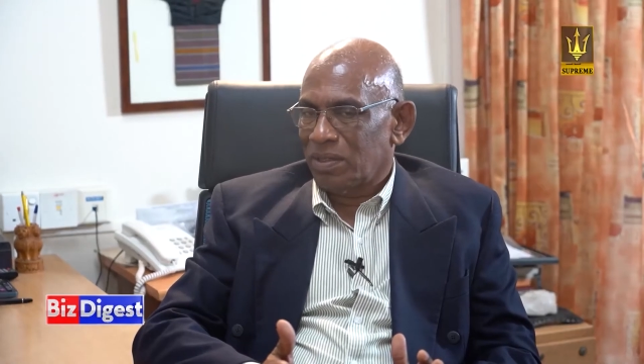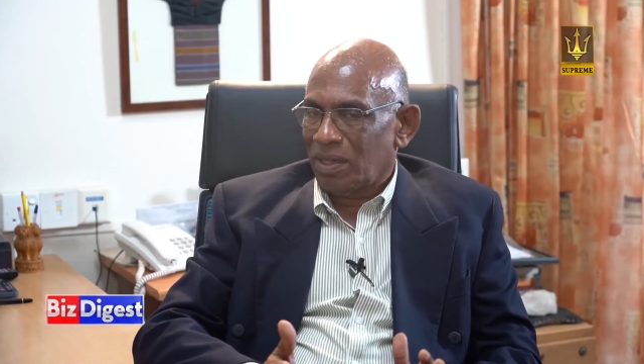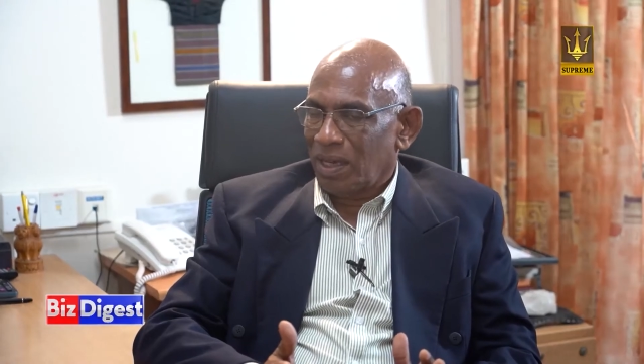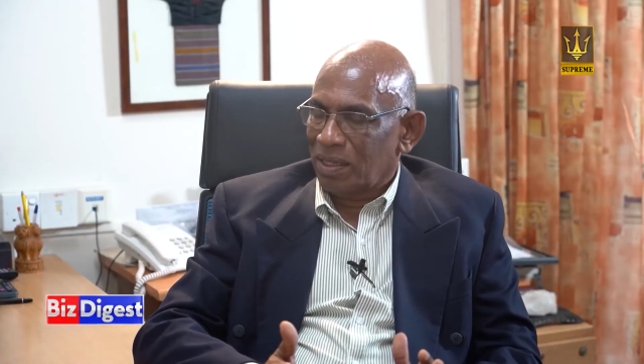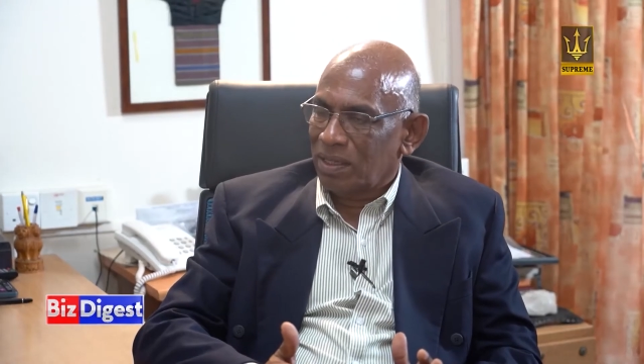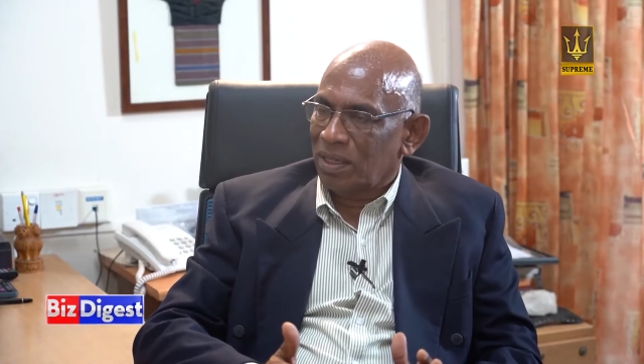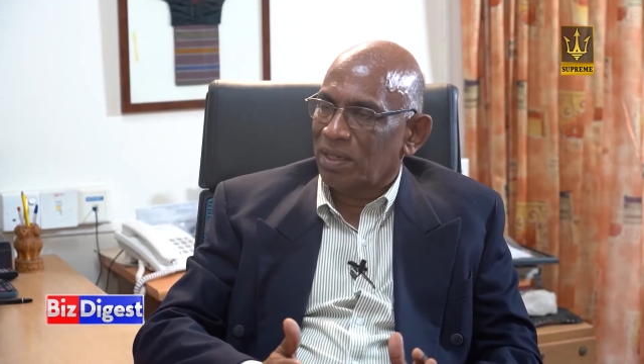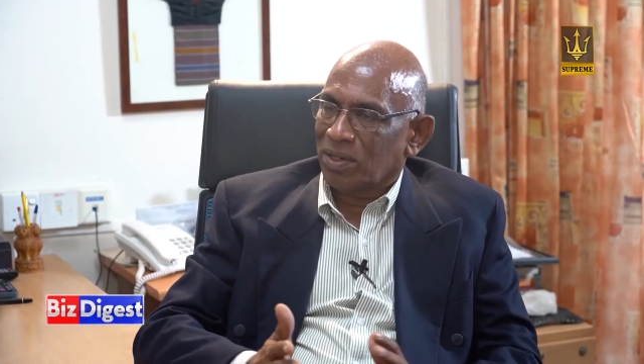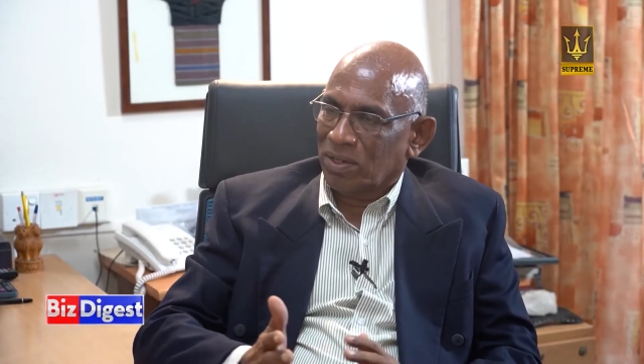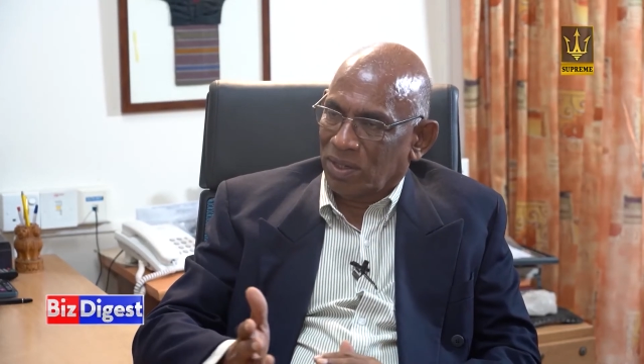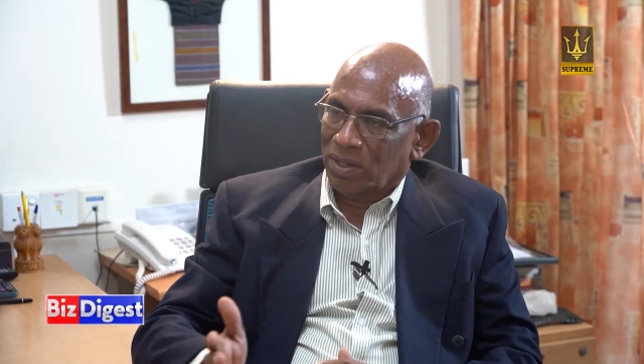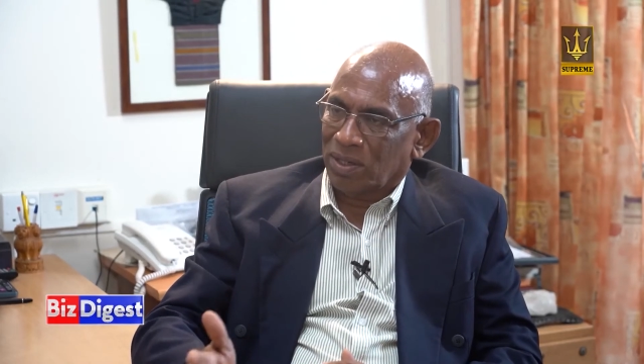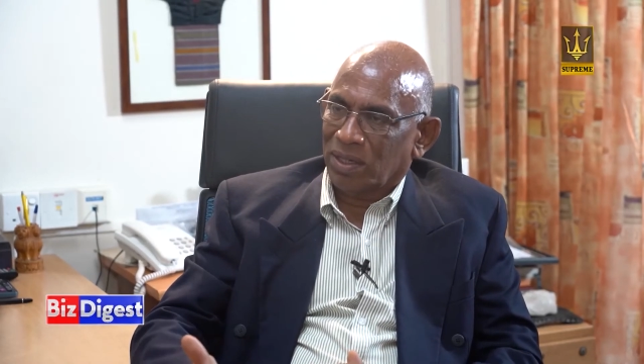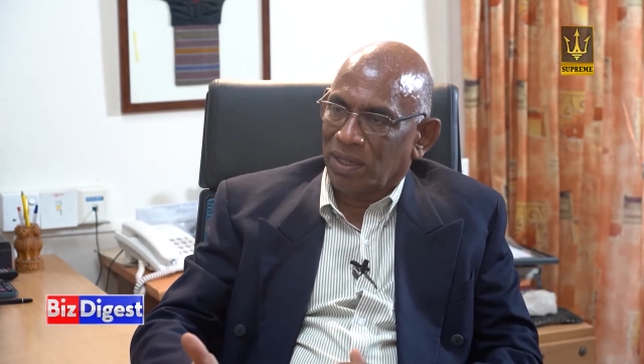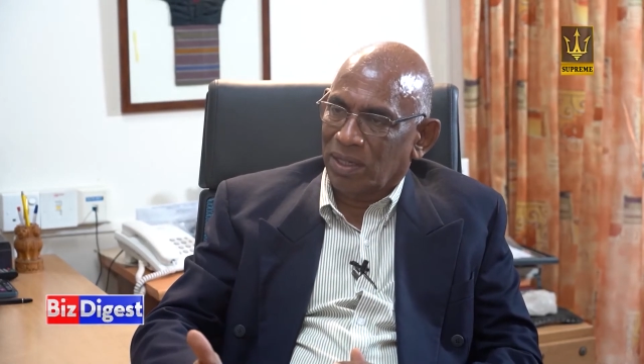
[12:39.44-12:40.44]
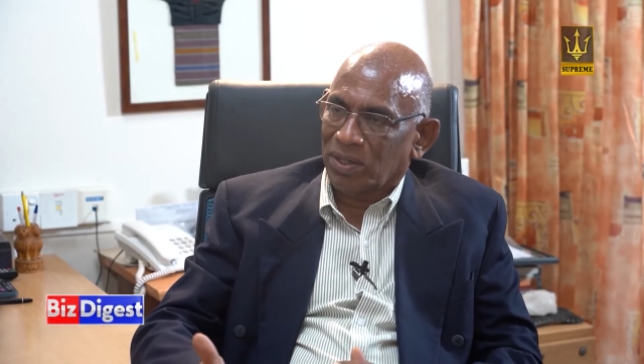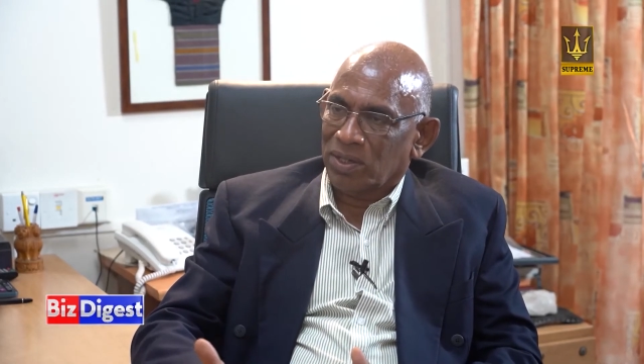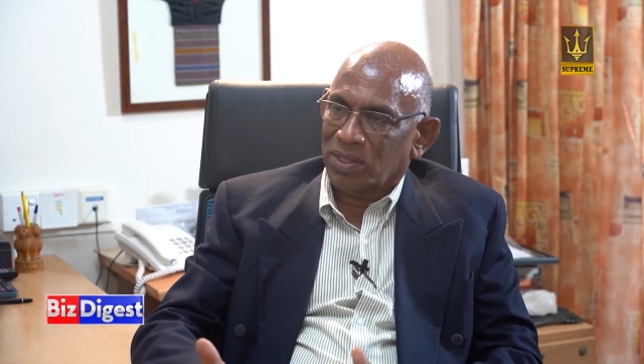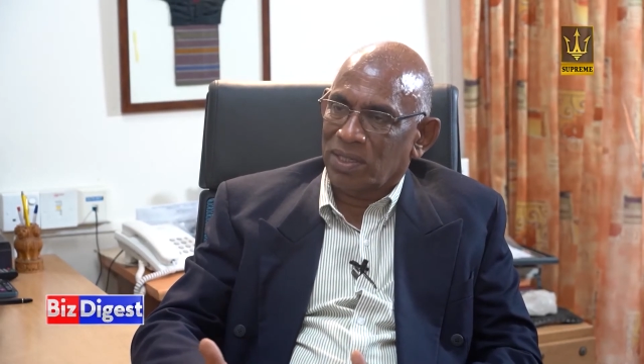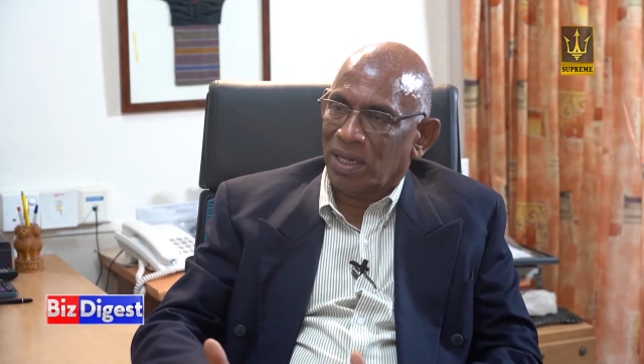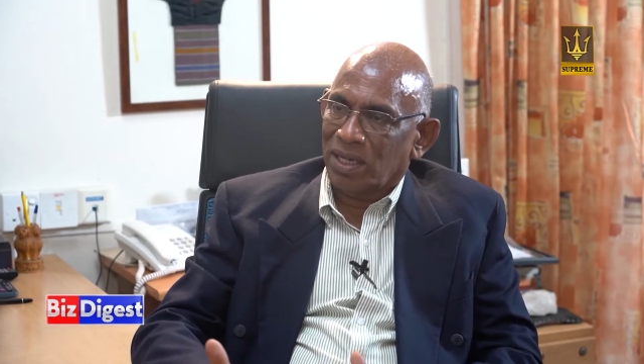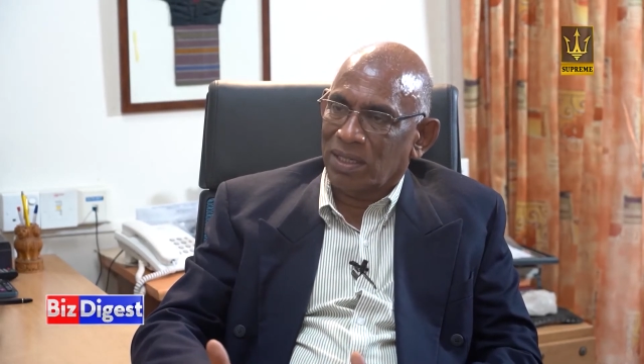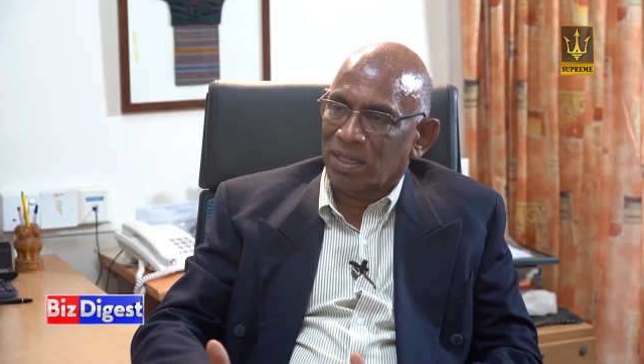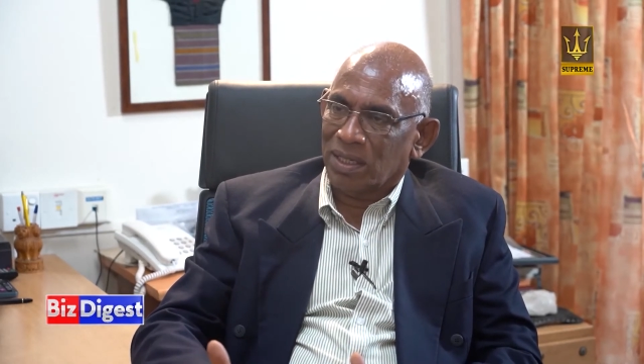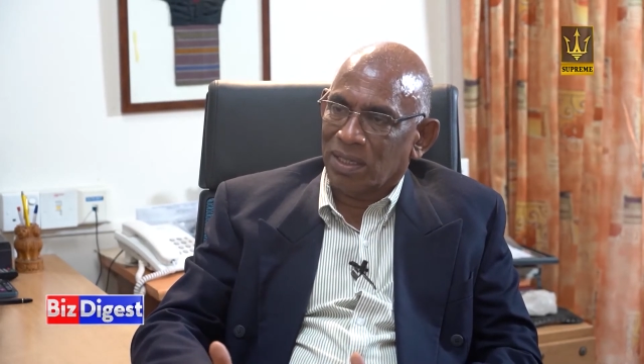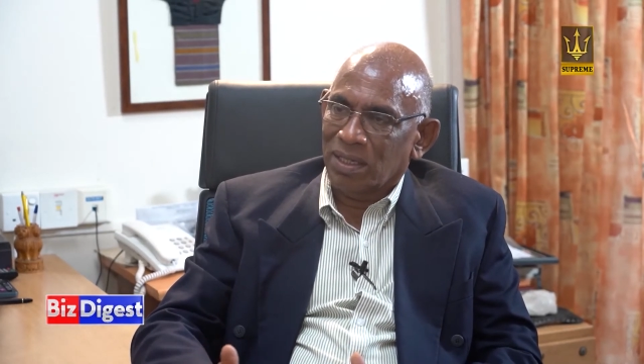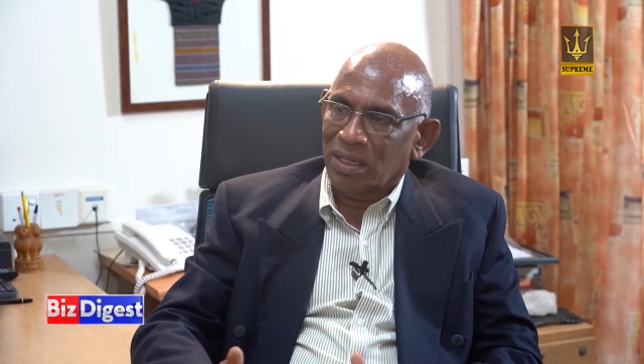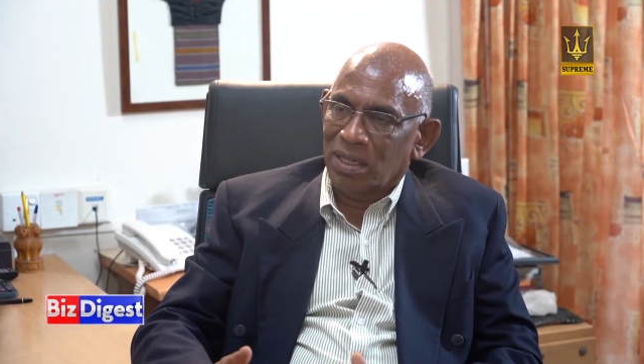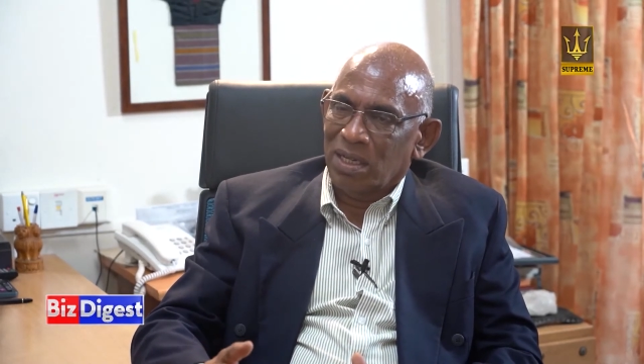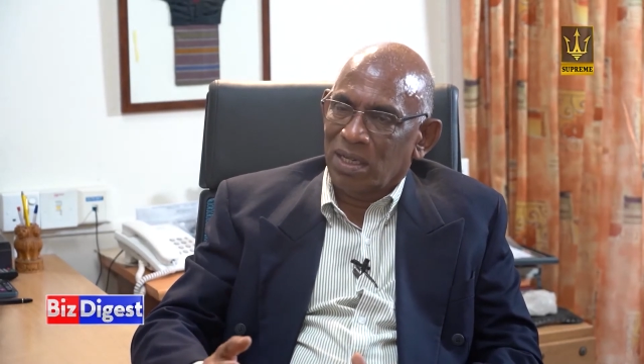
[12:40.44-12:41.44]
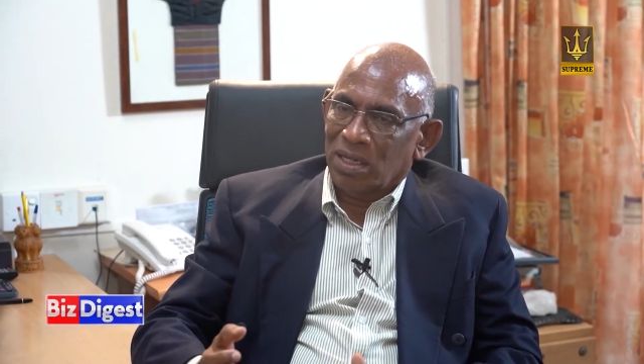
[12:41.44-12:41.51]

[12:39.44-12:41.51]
and really resulting